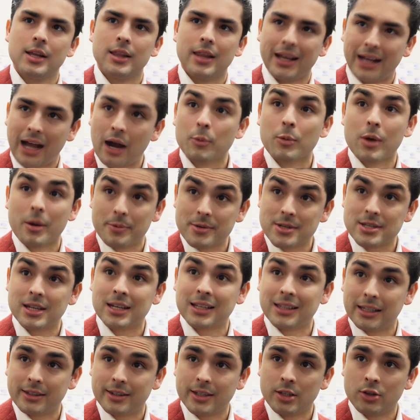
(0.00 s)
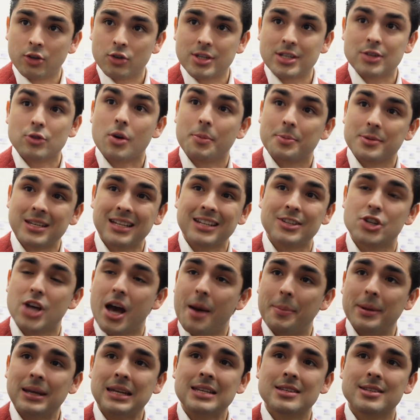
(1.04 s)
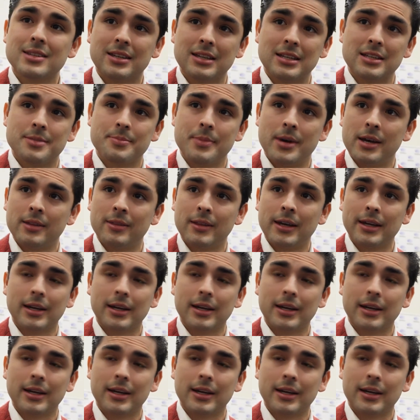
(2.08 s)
like I'm representing Latinos, he's representing Japanese kids, man.